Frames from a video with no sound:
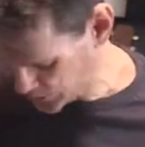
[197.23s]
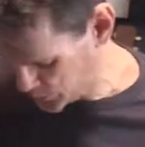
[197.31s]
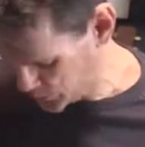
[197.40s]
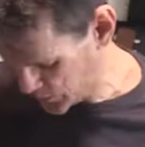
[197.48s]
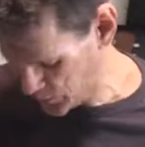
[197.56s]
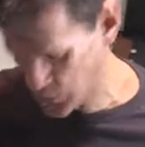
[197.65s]
to
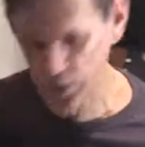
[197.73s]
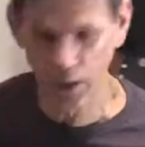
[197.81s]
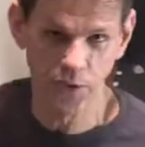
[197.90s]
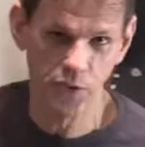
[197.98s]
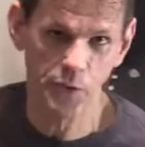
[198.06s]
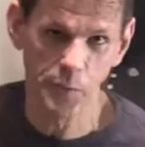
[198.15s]
another set
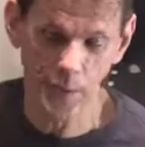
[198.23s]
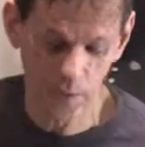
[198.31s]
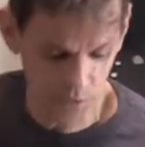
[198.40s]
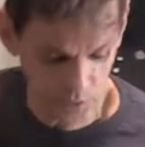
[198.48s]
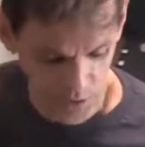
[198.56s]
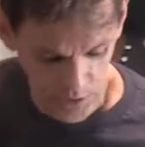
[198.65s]
of
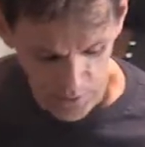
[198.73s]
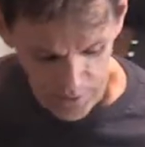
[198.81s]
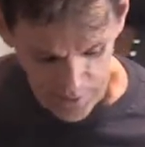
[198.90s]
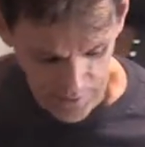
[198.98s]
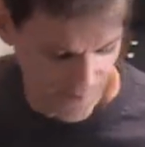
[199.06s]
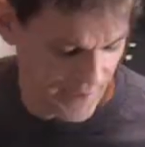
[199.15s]
strings,
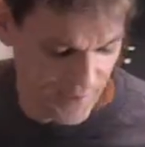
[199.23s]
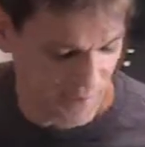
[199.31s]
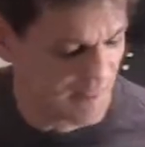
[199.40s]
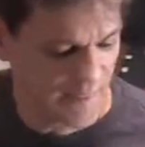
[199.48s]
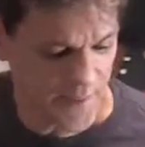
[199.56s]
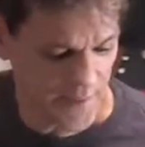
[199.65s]

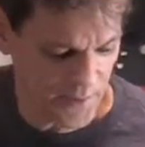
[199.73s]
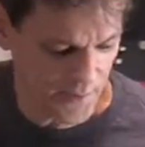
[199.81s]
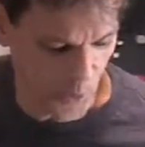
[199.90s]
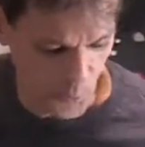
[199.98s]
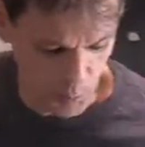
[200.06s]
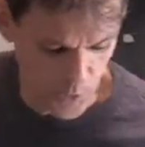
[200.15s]
and that didn't
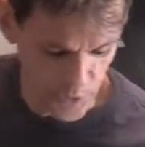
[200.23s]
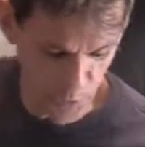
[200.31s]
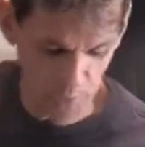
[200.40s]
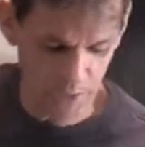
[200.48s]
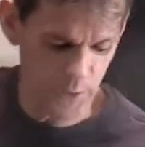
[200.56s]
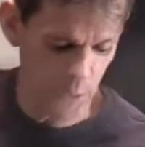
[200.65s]
help much,
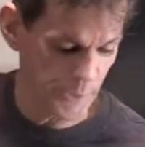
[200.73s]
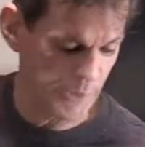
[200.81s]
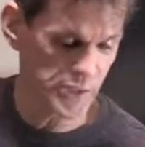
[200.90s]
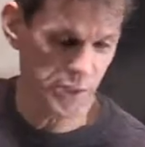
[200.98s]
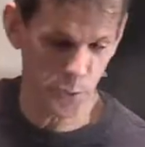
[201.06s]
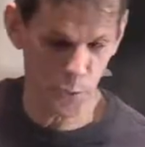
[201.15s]
but I do need to
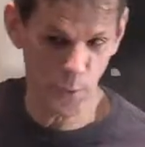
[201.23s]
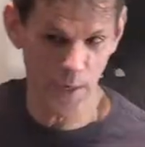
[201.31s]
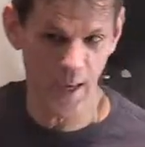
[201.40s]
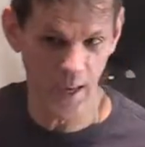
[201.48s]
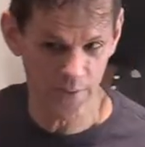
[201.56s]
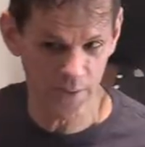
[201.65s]
go to a
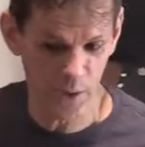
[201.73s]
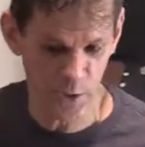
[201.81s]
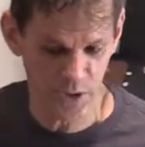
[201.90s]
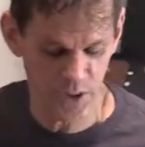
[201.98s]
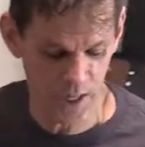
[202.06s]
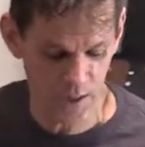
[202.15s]
heavier
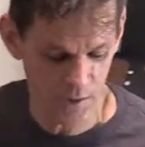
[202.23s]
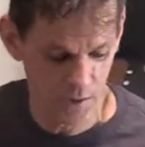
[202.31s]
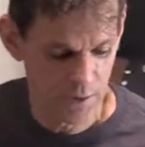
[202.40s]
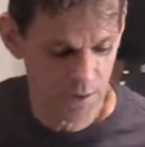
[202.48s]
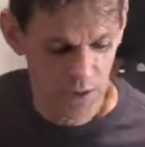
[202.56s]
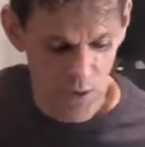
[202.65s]
set,
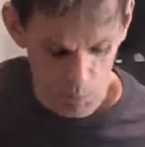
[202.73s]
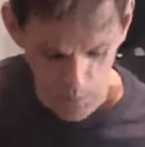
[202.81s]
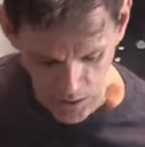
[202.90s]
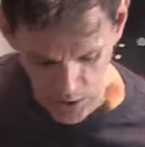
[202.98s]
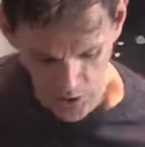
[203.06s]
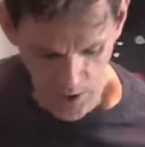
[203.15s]

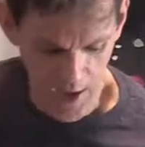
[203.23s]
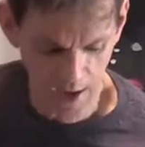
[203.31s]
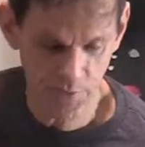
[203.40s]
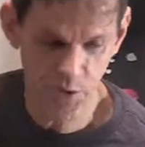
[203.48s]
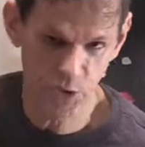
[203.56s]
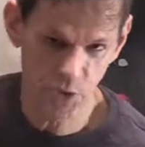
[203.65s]
because I
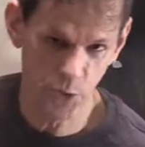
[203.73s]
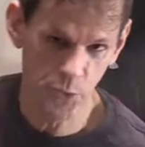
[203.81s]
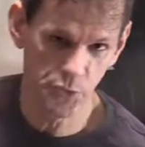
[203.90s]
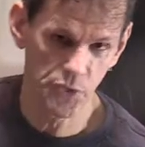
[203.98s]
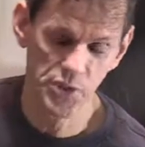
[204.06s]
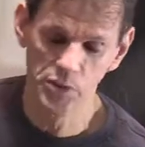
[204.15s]
have this
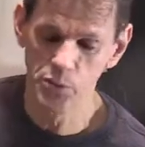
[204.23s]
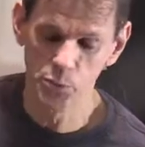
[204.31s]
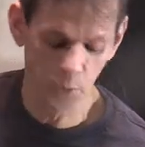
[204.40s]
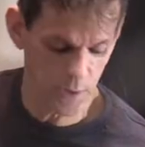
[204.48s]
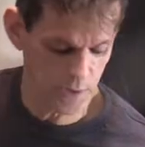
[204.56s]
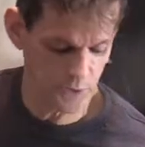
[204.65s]
tuned
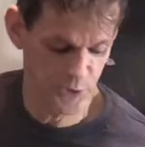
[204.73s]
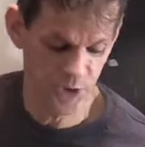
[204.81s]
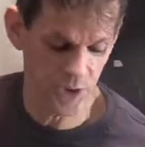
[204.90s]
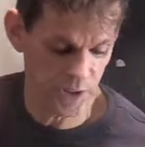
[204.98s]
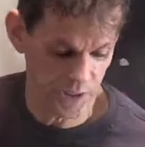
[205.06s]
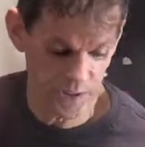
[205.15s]
to a
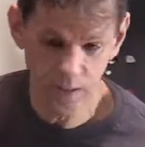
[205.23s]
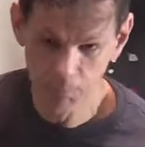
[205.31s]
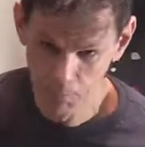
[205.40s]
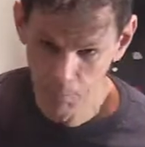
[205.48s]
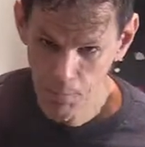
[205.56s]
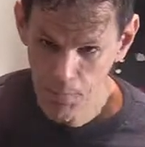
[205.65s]
G,
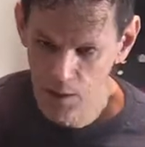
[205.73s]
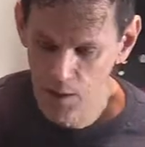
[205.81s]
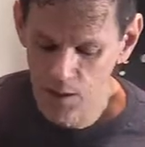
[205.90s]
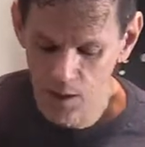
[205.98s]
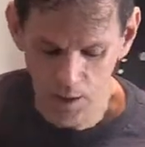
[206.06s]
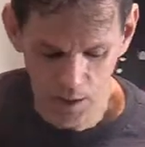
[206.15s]

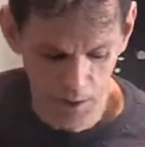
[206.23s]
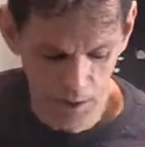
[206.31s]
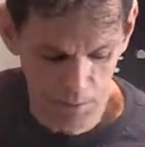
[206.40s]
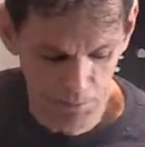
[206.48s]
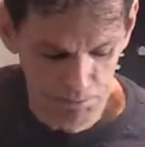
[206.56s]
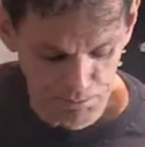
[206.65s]

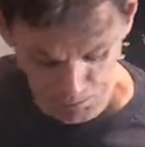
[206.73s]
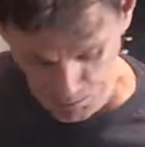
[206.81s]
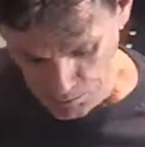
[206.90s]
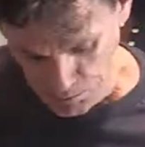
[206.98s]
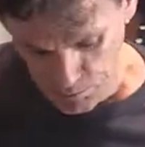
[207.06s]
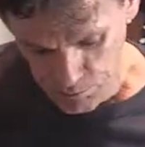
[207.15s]

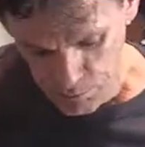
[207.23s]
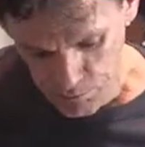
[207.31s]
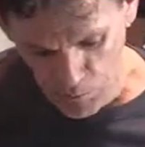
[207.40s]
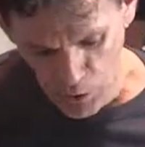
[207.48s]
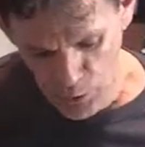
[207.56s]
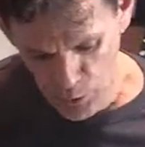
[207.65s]

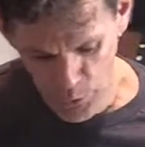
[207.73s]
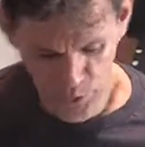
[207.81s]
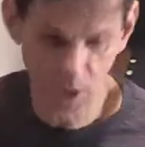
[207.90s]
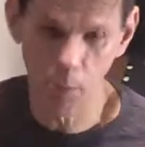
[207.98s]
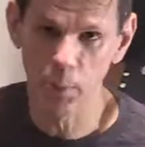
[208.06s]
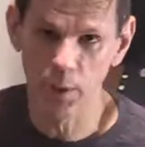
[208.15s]
so a
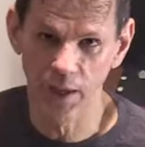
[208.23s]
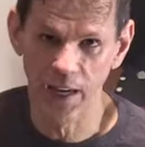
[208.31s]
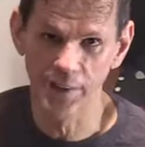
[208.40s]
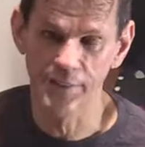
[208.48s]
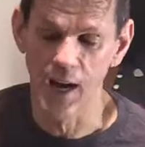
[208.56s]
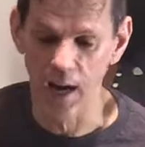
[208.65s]
step and a
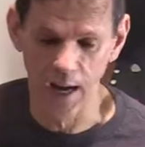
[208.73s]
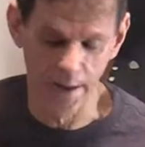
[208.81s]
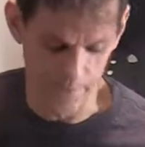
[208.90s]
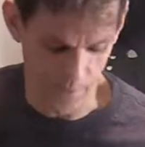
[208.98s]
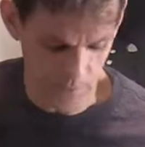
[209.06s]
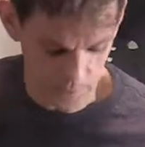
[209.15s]
half
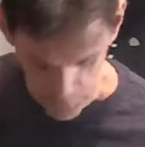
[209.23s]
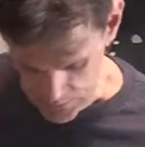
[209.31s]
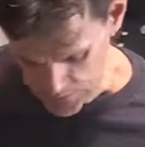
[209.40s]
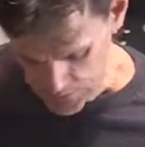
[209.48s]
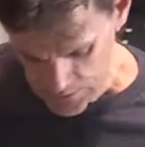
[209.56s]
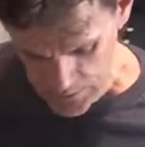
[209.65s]
higher,
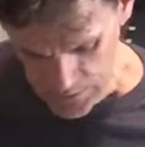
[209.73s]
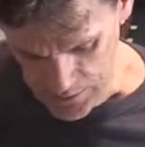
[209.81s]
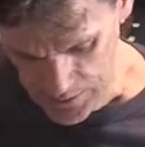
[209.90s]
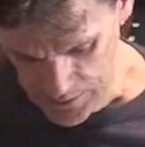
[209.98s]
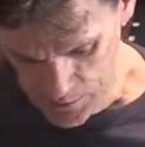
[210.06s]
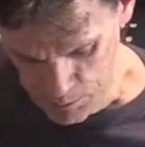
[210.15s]

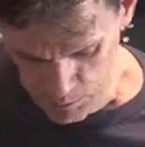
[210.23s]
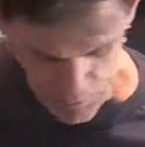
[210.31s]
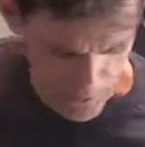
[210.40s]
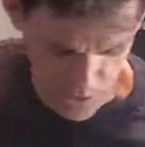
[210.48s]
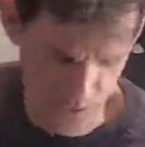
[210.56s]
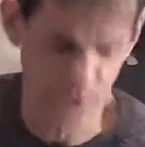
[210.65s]

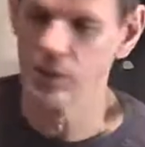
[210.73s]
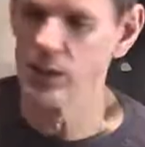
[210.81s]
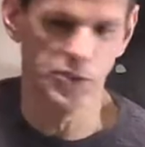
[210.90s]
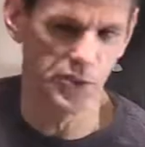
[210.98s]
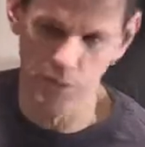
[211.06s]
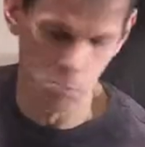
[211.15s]
because
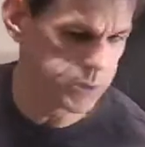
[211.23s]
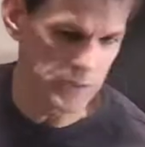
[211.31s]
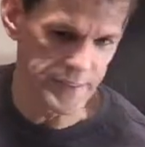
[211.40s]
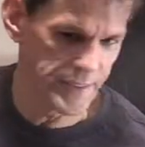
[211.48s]
it's completely